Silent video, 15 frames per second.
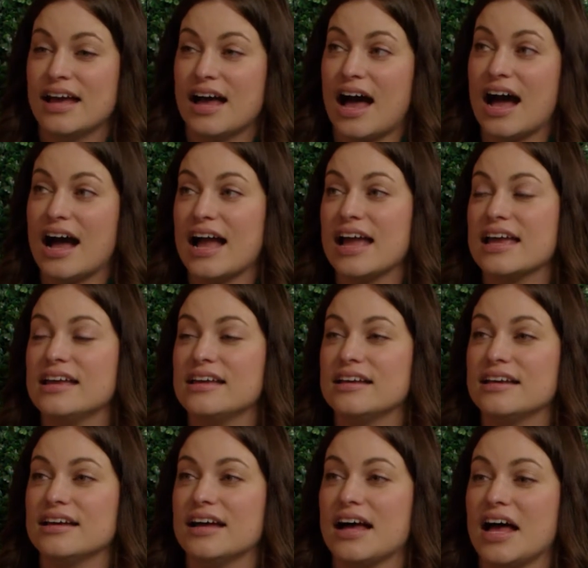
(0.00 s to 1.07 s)
I
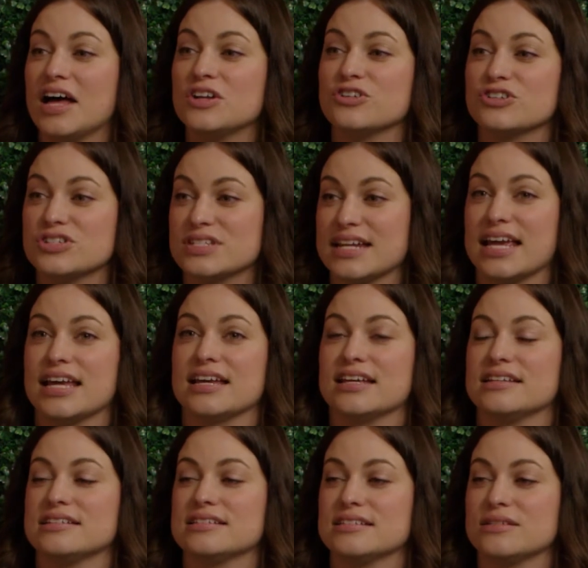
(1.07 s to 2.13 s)

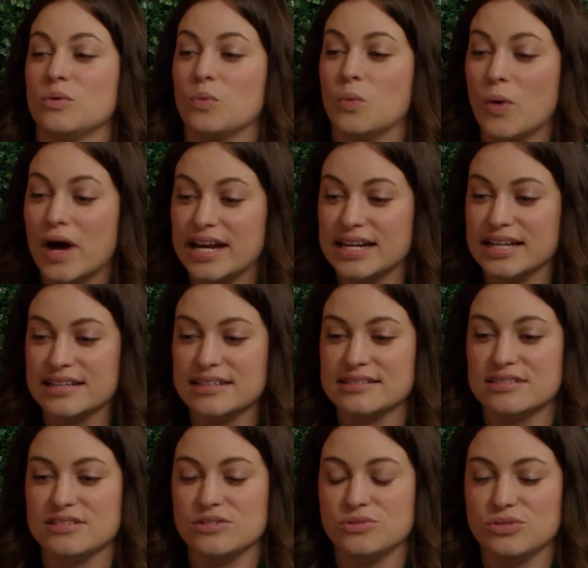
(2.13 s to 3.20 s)
understand what it
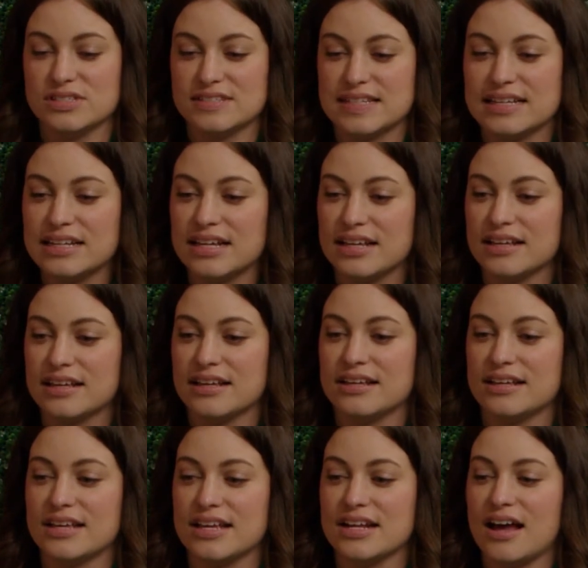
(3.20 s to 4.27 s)
is to sit
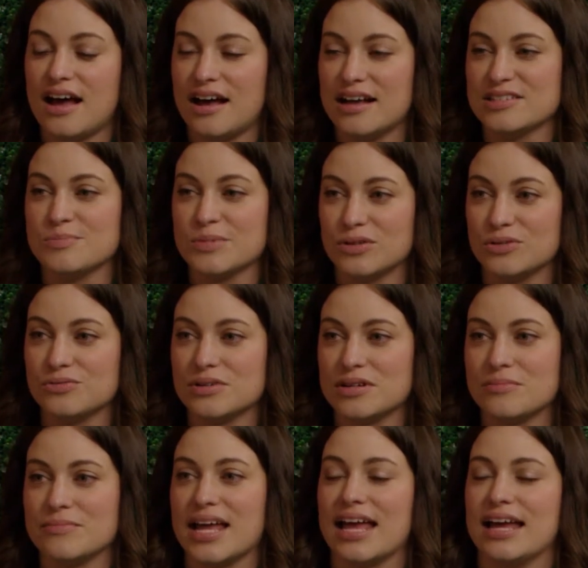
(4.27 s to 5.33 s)
in a hospital
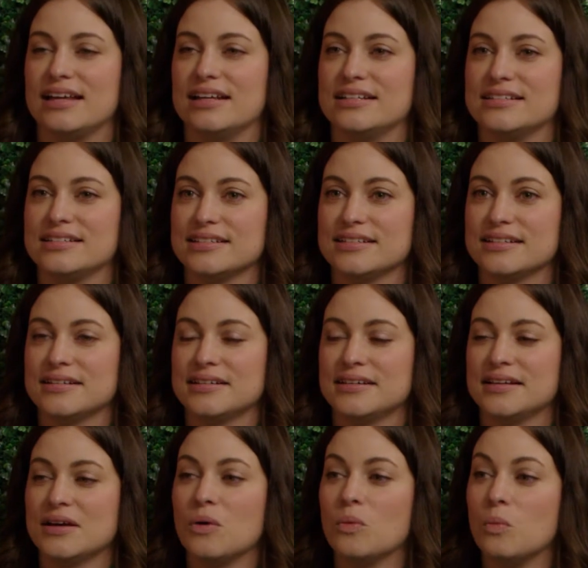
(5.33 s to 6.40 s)
room and
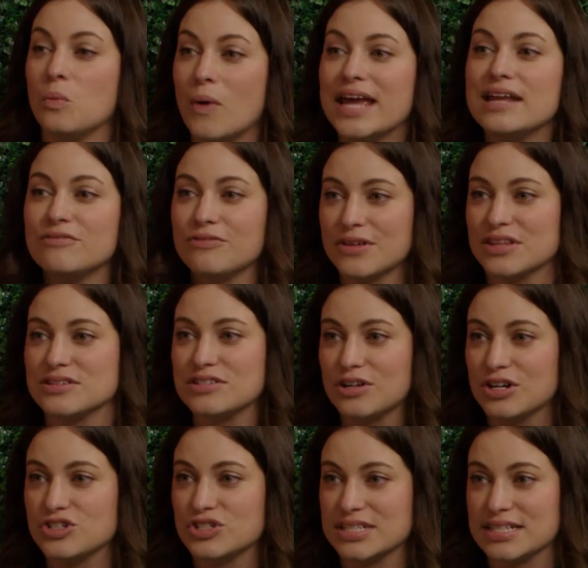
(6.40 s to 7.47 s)
wait for the
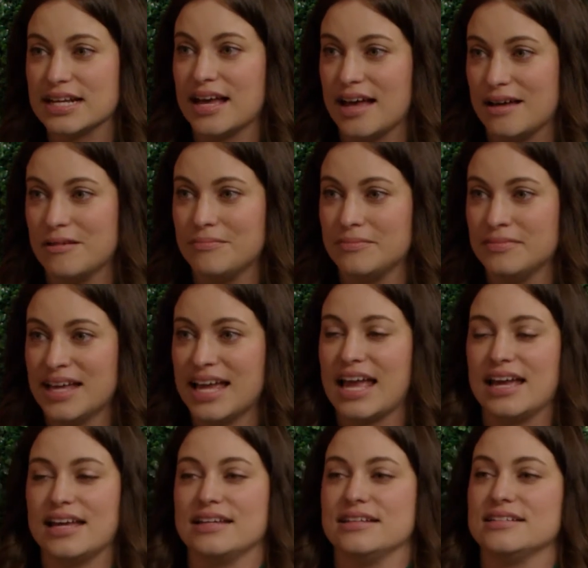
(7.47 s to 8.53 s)
surgeon to come
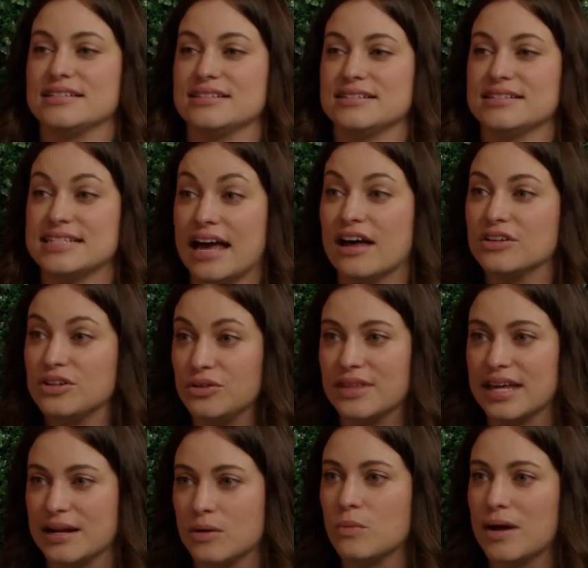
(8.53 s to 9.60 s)
and tell you
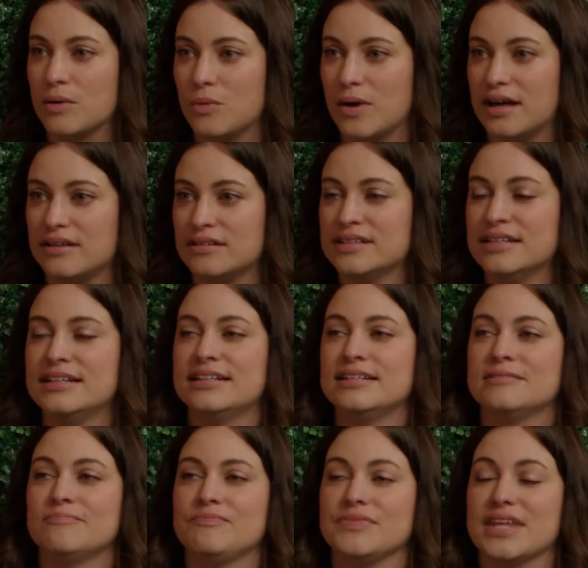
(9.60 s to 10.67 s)
that it went well
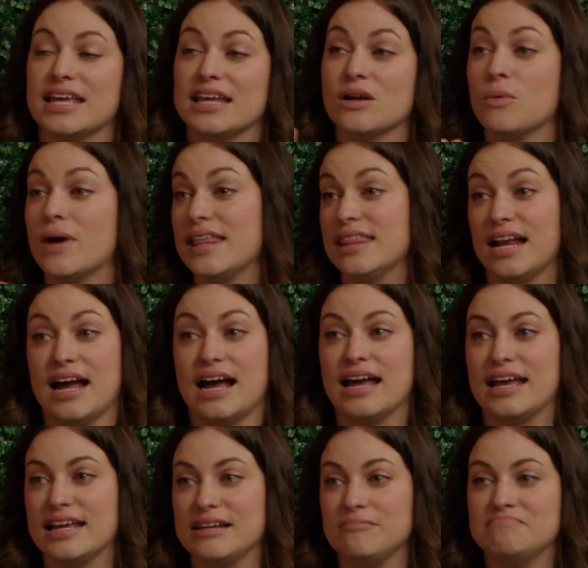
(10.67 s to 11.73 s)
in a way that
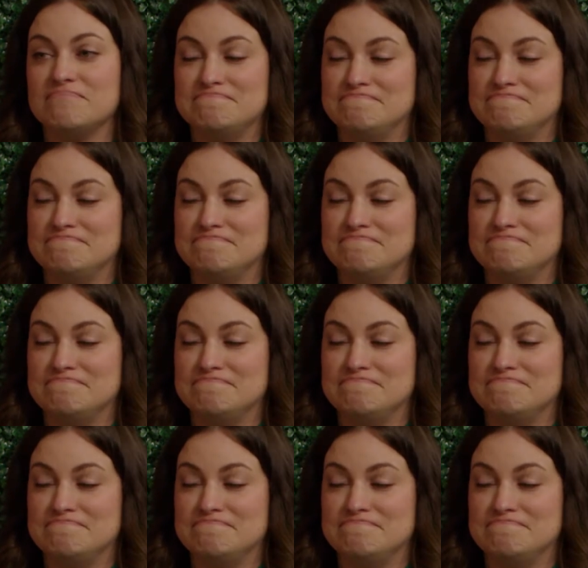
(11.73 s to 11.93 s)
I